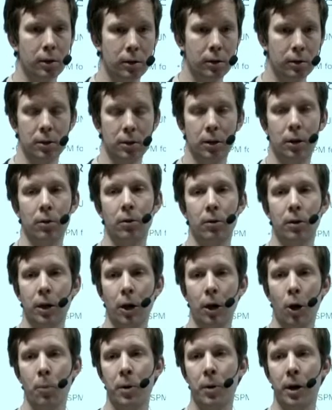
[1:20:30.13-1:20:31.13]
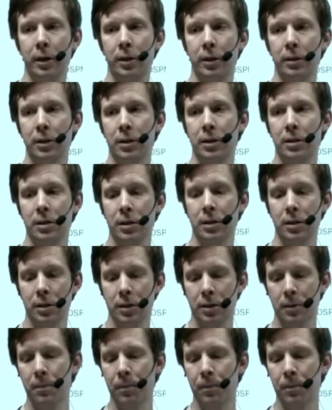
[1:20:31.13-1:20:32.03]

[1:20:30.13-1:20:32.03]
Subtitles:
Security Copilot instance.